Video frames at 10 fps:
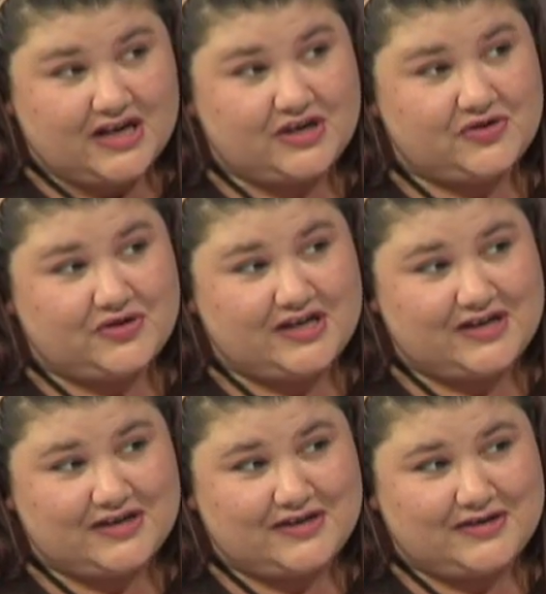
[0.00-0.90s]
I
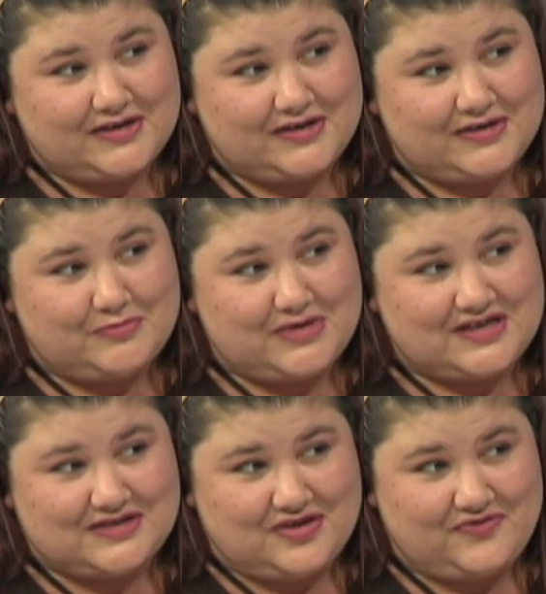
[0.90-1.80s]
agree. And
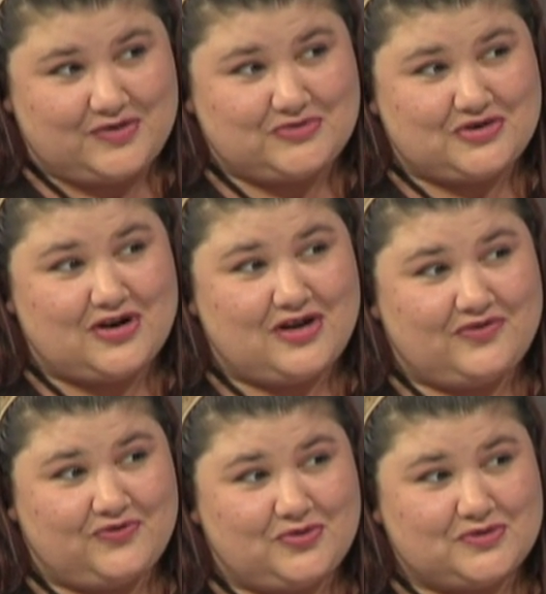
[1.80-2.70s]
myself, and I'm sure
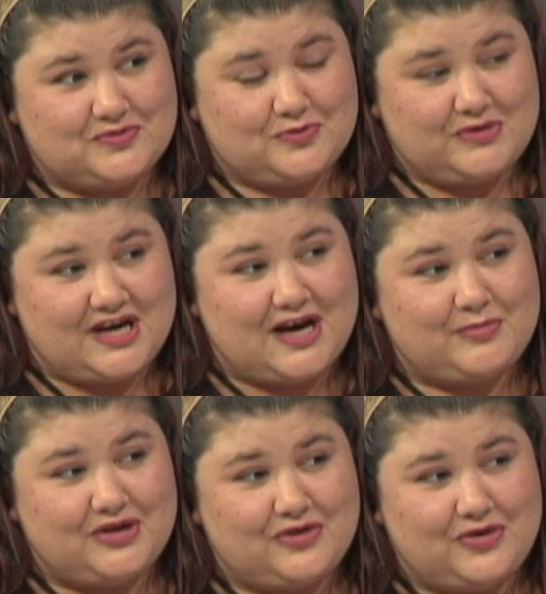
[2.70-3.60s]
our viewers will be
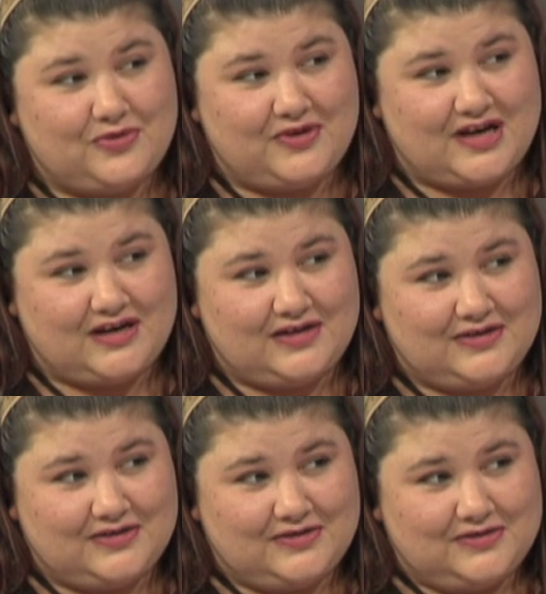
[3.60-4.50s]
happy to know that
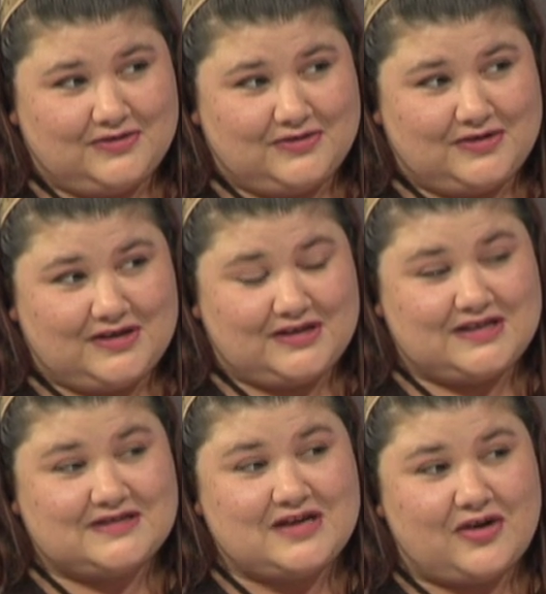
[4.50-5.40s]
at
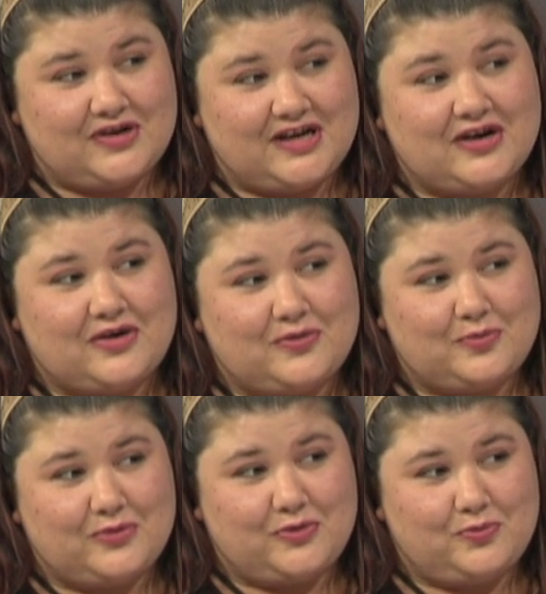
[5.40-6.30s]
least down here,
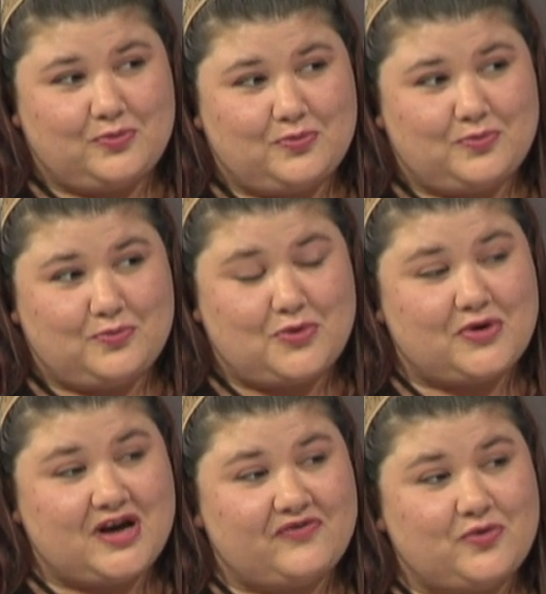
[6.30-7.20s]
we
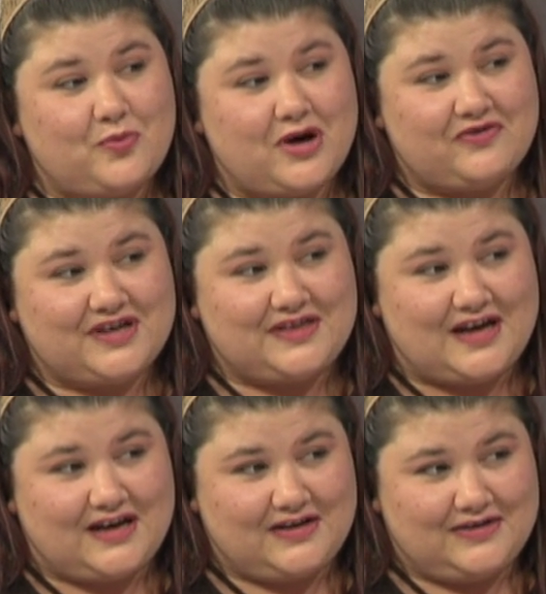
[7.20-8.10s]
won't have to worry
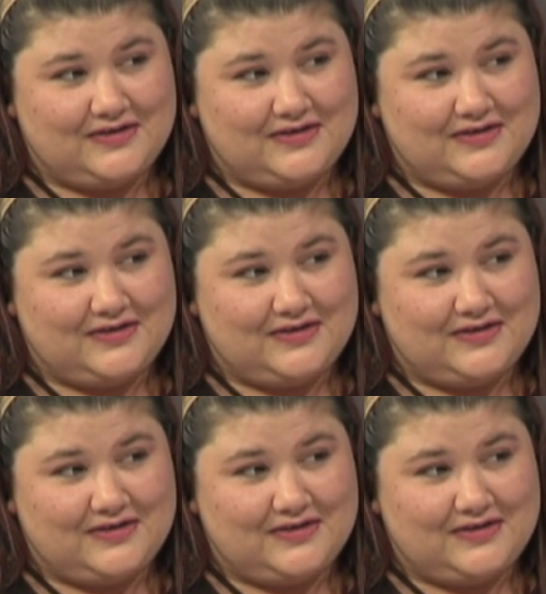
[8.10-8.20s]
that